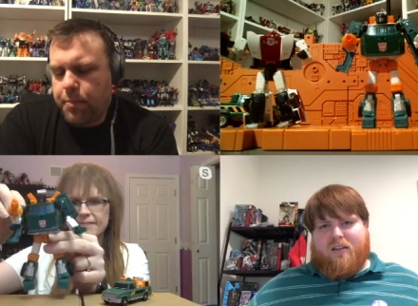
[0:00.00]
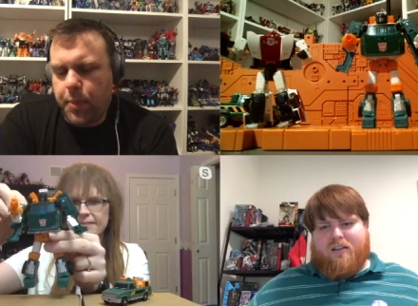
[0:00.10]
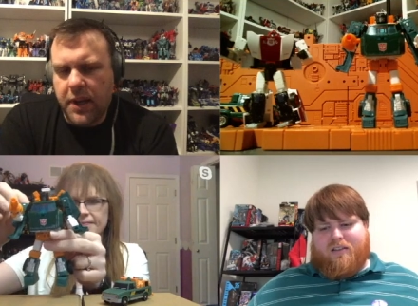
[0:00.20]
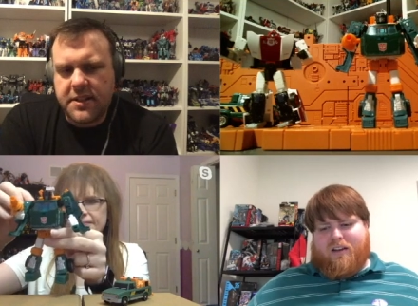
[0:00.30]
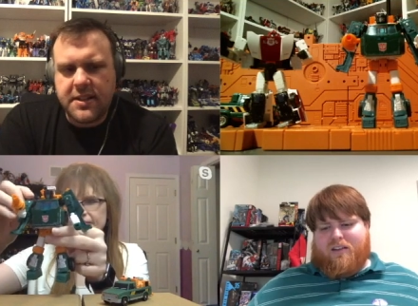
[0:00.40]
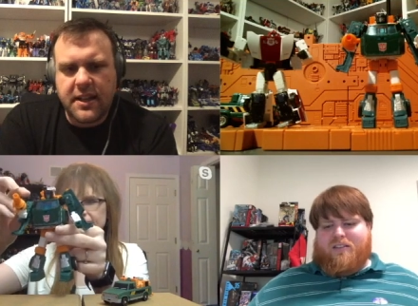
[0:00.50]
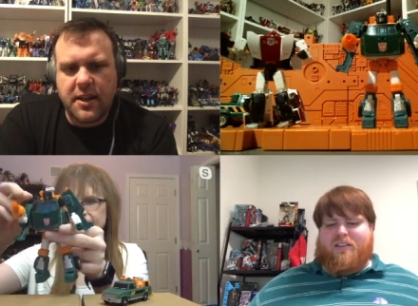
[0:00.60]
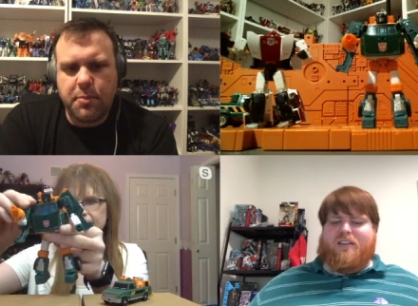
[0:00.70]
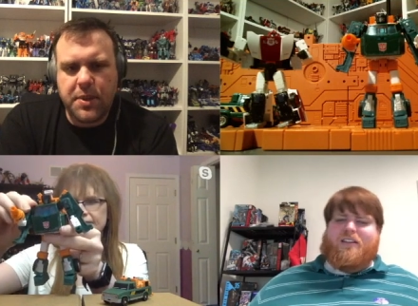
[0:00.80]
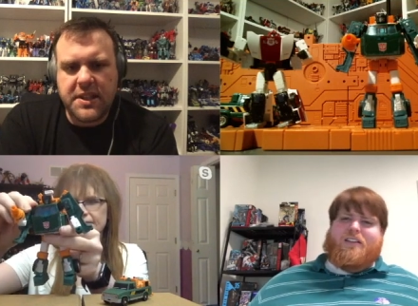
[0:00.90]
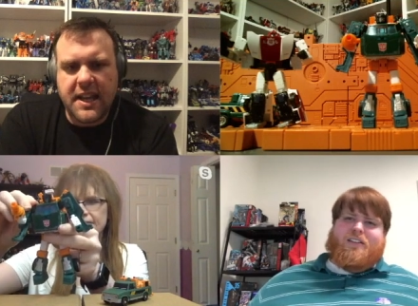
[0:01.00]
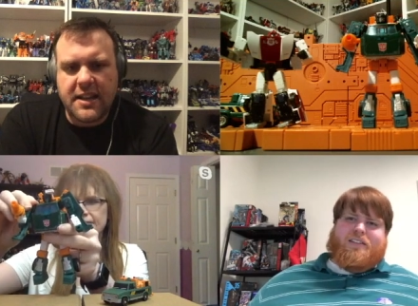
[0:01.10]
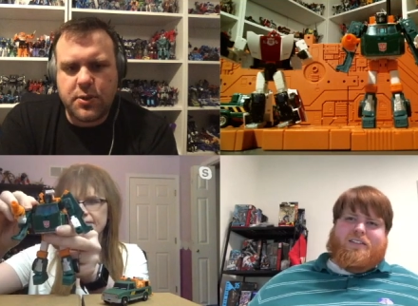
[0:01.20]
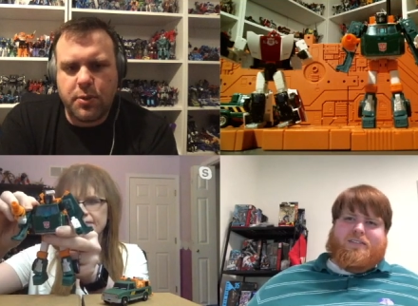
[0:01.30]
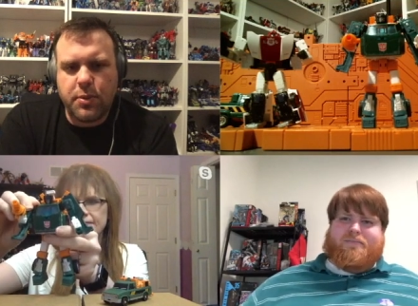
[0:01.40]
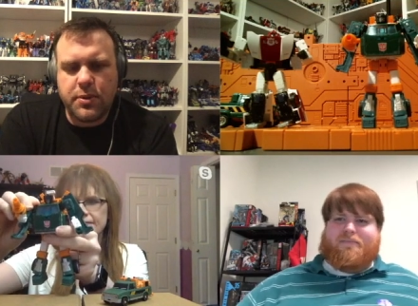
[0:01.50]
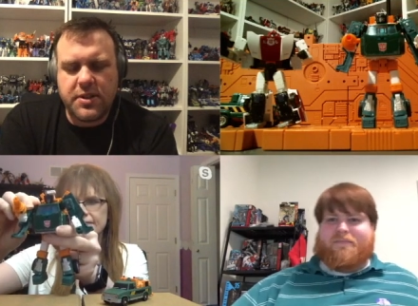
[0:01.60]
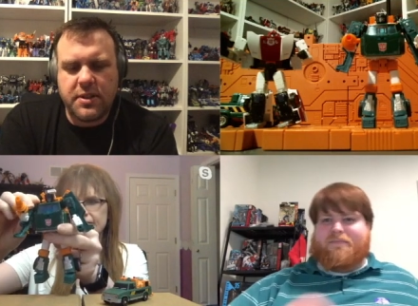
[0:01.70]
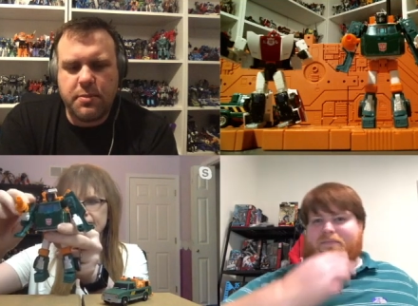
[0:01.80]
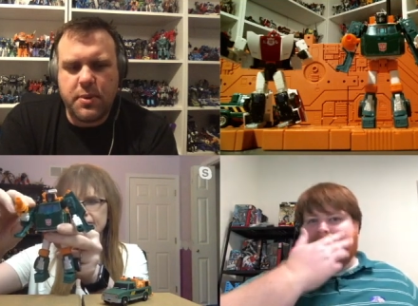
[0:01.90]
Speaker 1: but uh, yeah. but the actual
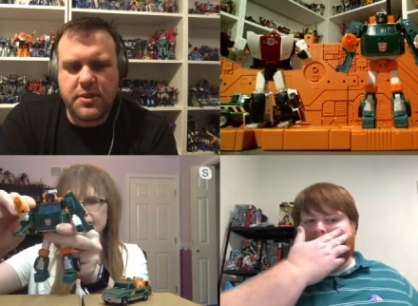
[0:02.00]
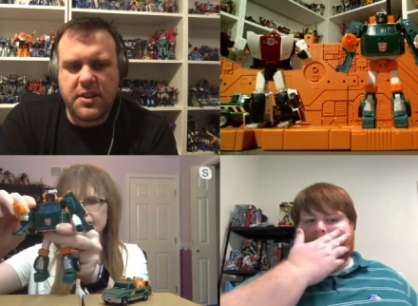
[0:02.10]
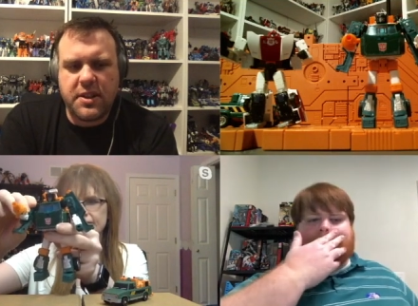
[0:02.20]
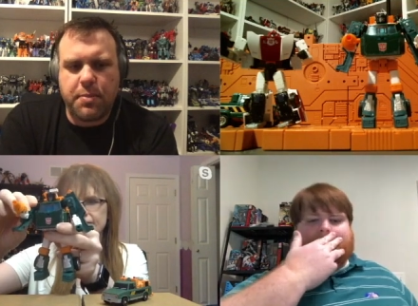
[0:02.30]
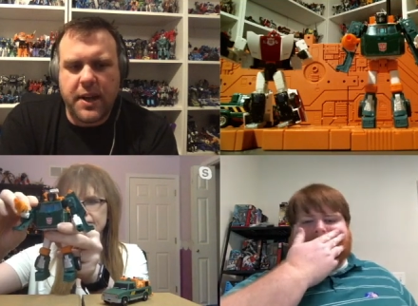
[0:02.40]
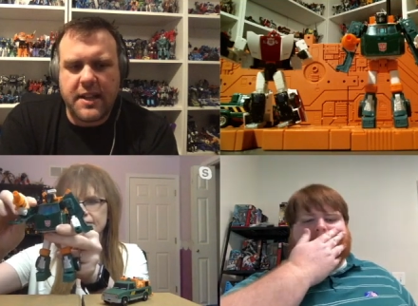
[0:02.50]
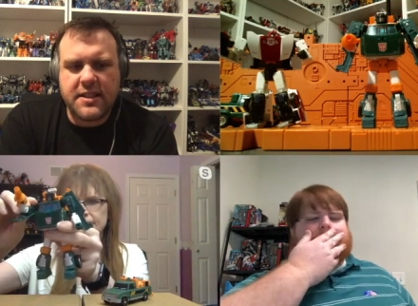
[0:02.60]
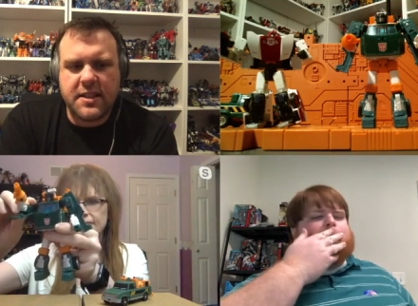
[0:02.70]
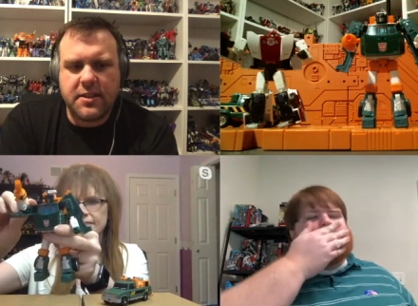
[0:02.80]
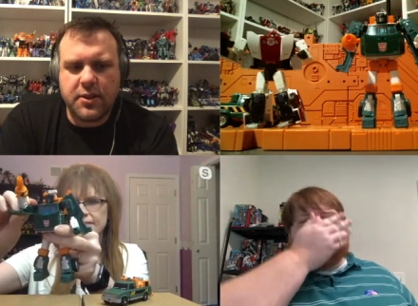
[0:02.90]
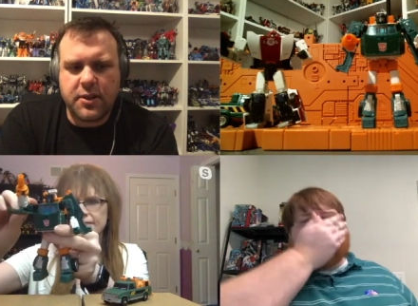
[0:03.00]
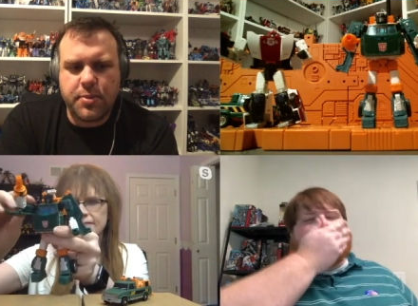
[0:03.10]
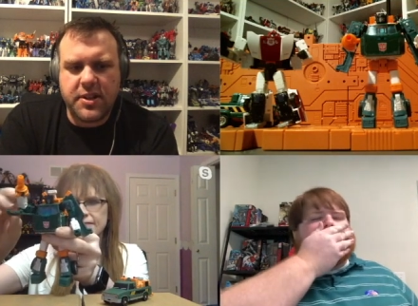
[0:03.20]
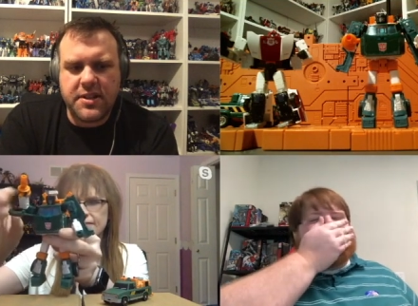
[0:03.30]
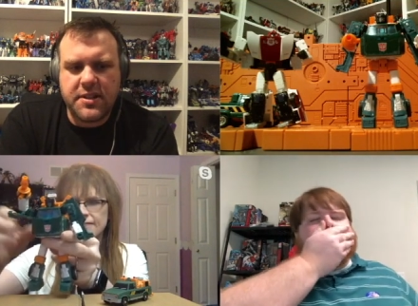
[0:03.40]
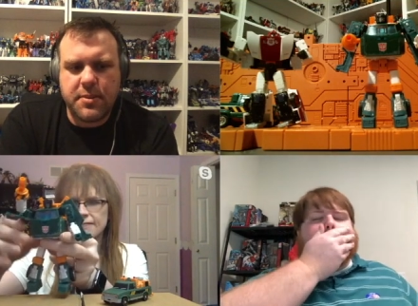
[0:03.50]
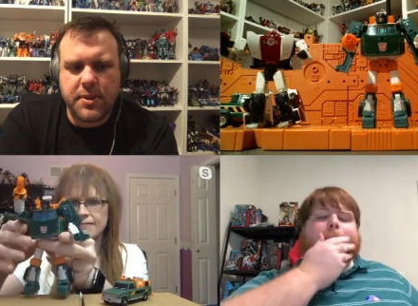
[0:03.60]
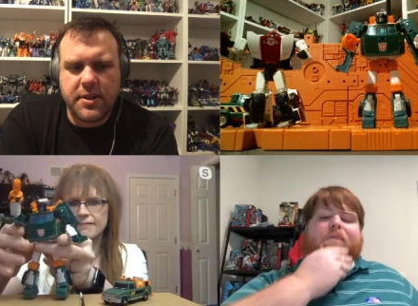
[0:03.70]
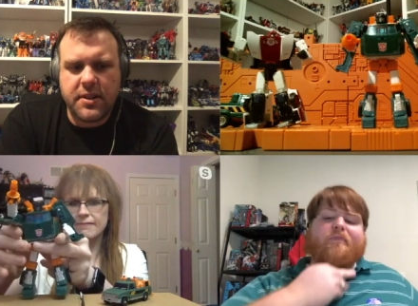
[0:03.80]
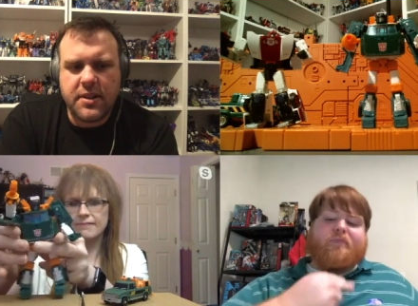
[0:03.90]
most most of the bot's going to look pretty
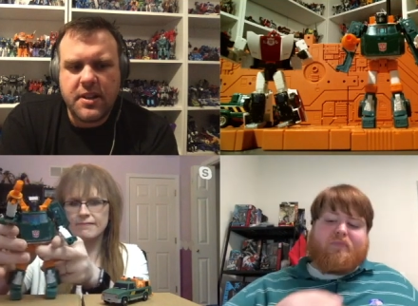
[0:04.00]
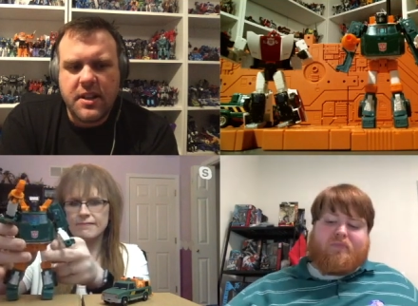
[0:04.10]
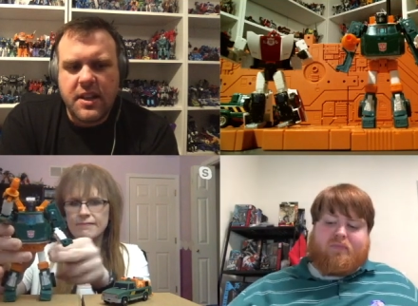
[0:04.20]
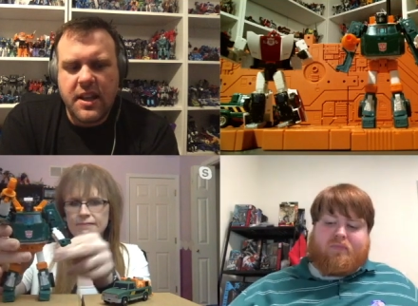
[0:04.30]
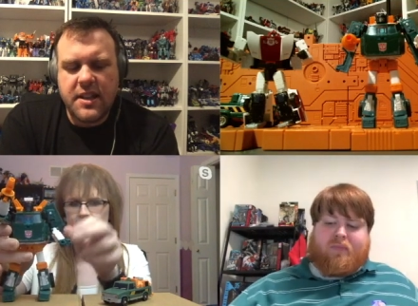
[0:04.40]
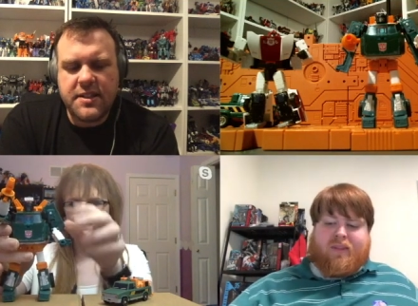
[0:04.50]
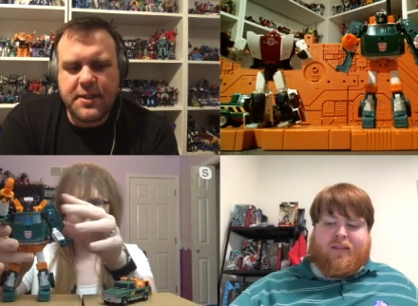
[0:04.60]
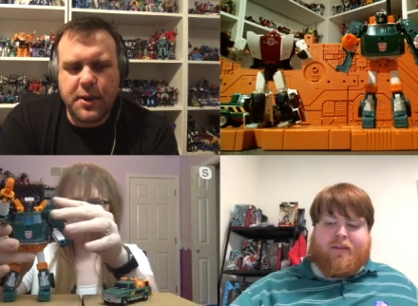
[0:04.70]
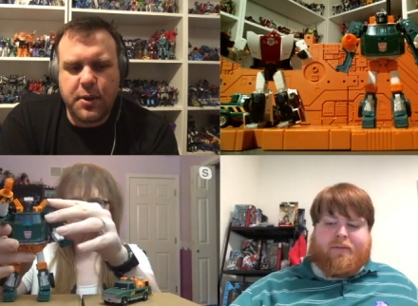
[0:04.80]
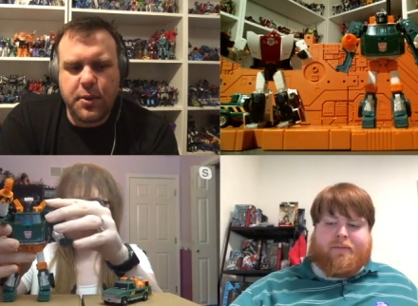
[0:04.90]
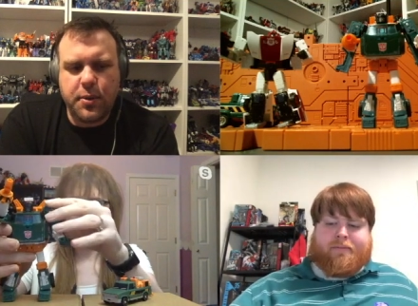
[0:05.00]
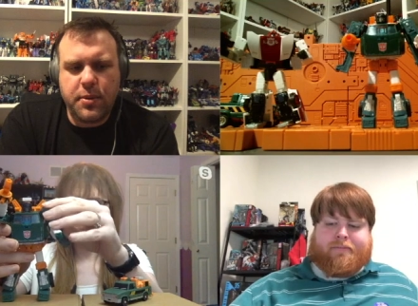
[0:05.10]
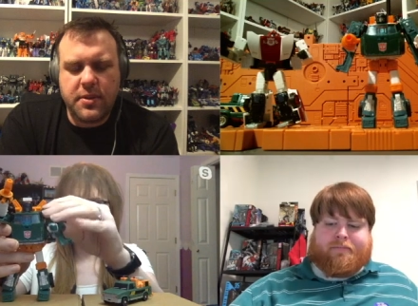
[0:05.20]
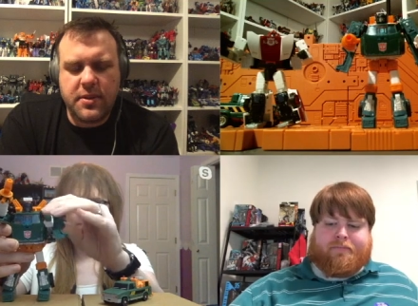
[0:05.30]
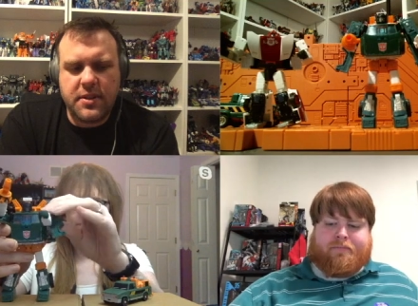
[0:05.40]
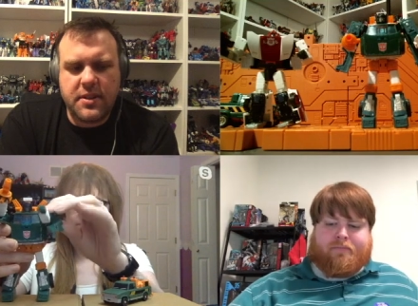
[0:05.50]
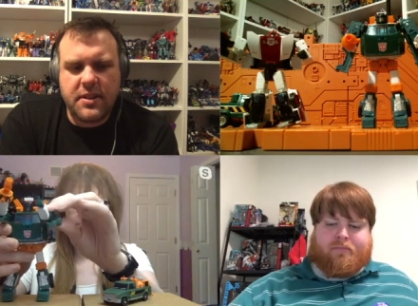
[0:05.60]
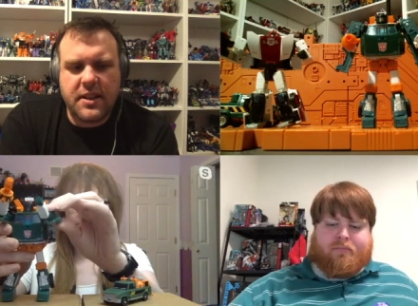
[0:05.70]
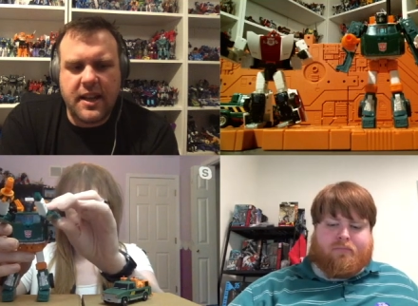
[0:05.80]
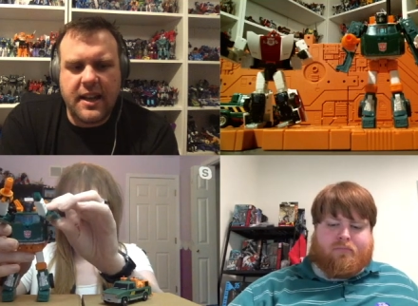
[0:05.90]
similar, and so
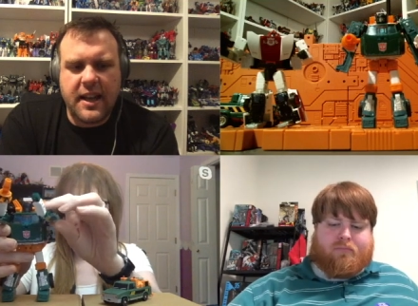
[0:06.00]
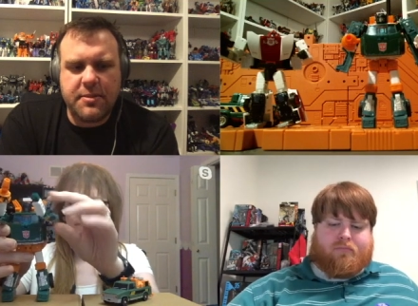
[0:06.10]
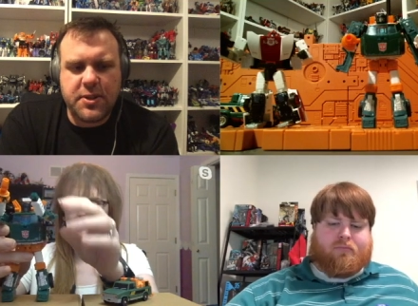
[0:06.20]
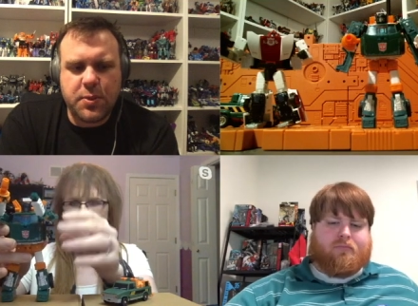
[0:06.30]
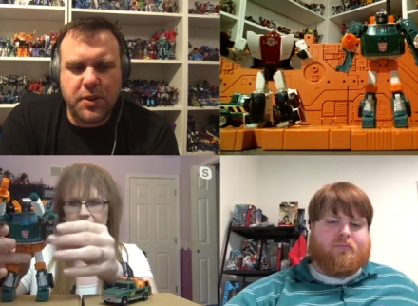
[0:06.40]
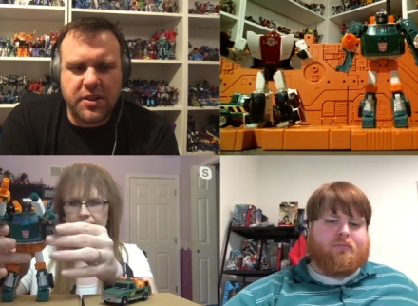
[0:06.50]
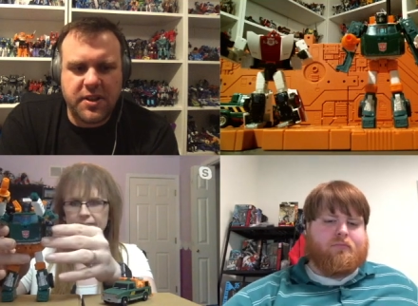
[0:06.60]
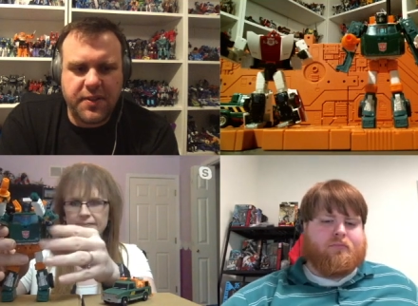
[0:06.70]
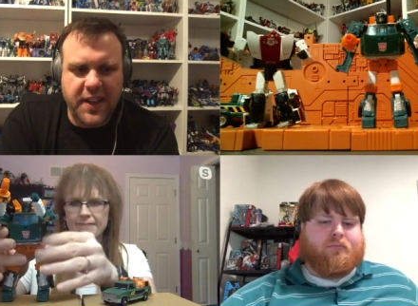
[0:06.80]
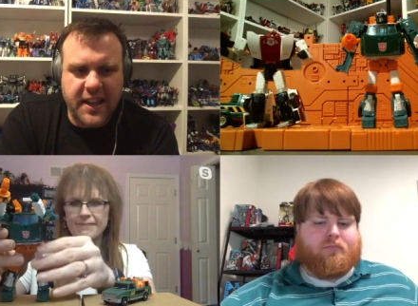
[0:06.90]
I, I'm just wondering if they